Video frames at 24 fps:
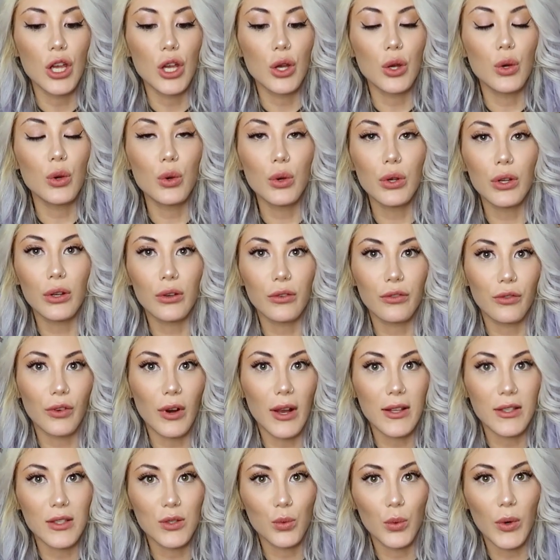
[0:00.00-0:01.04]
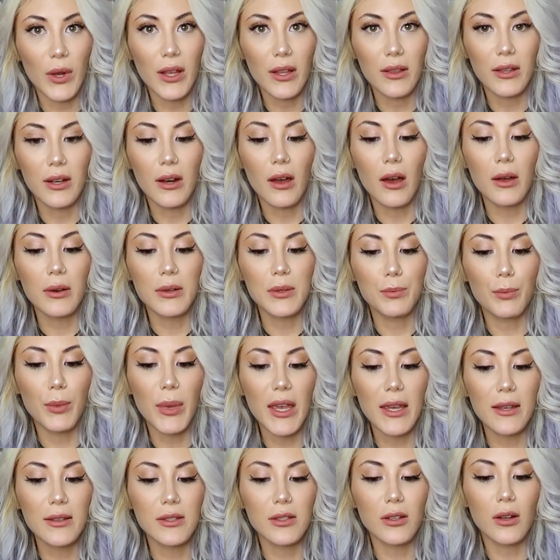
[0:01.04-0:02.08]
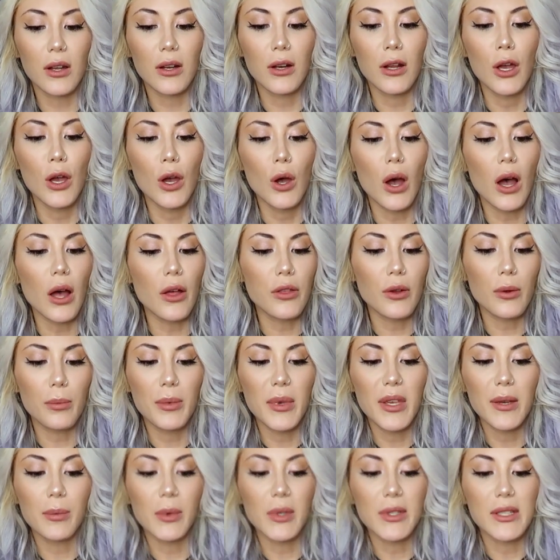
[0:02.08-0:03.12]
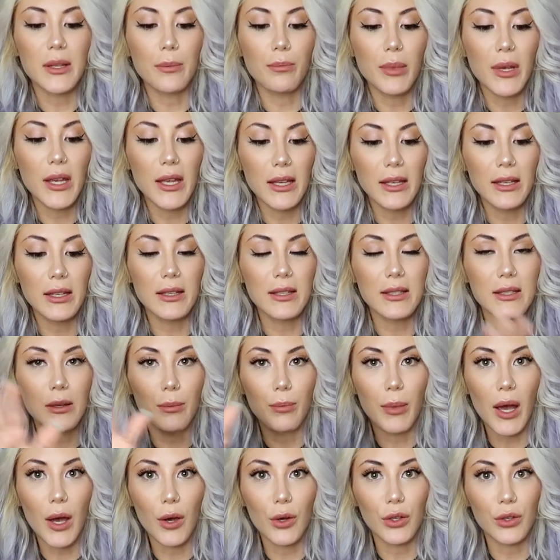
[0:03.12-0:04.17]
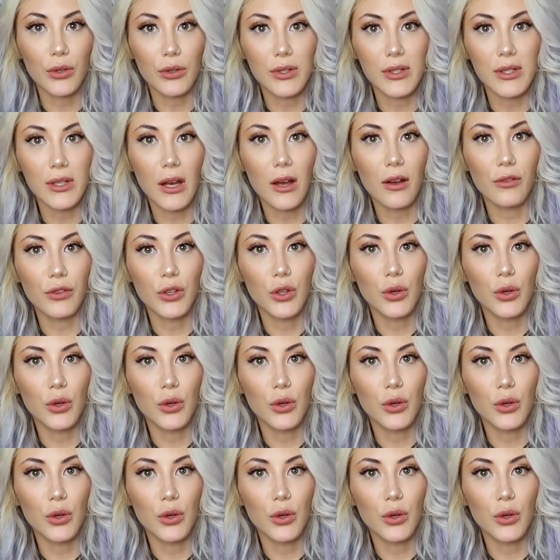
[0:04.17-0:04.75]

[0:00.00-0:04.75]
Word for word: who you're friends with, not based on other people's opinions about yourself.